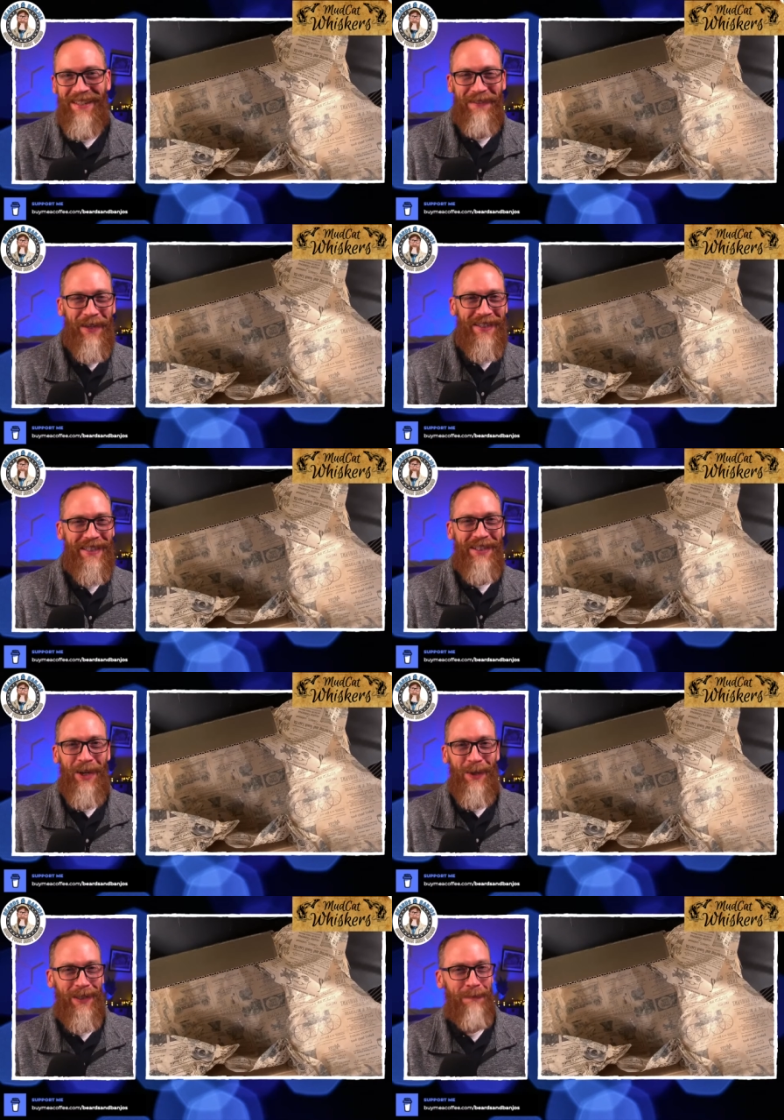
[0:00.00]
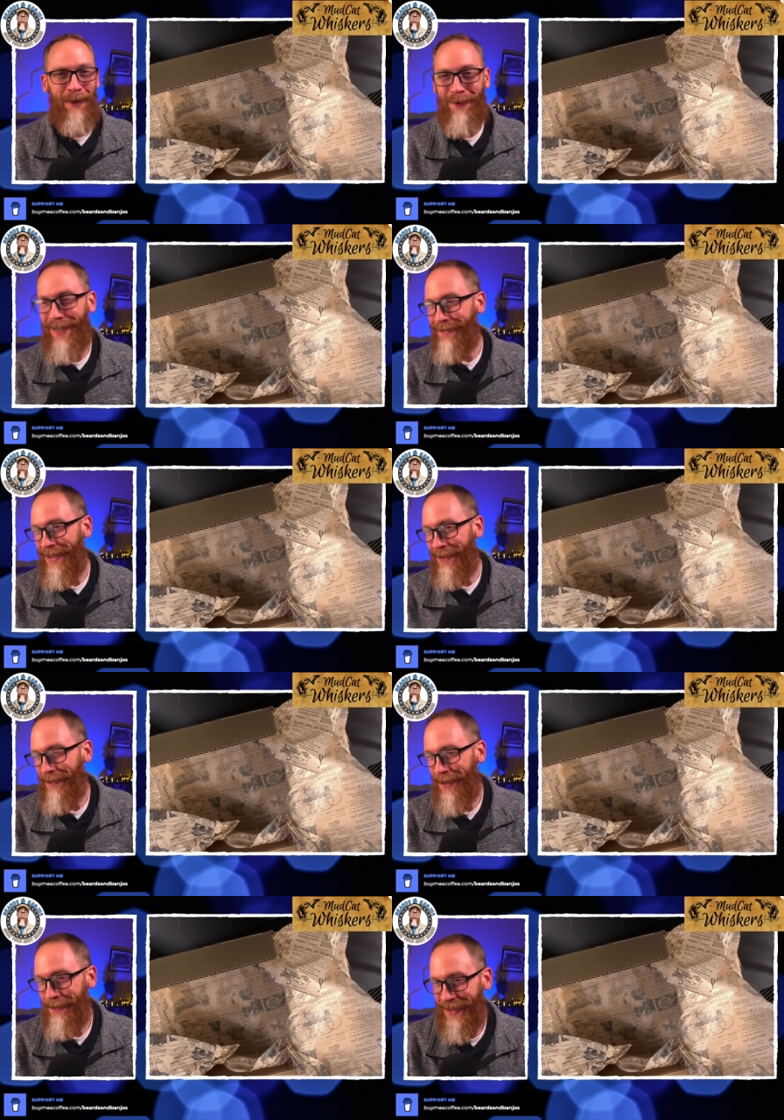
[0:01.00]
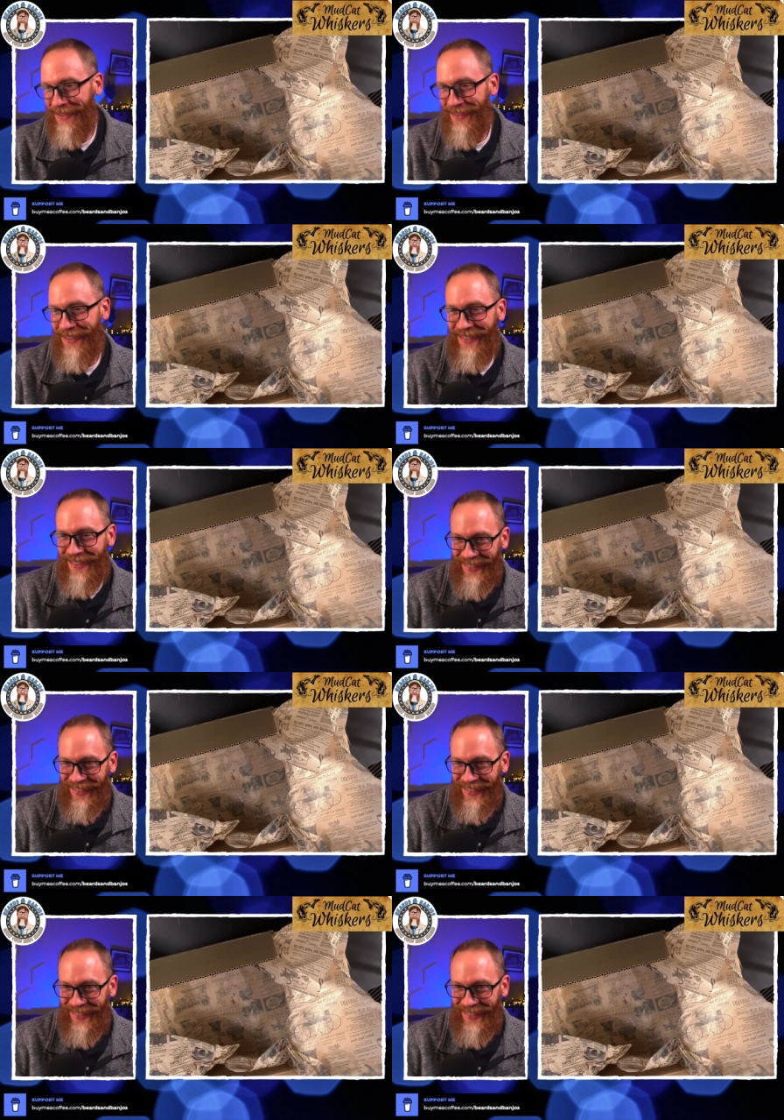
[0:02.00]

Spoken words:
I need to call in my wife to help me open this thing.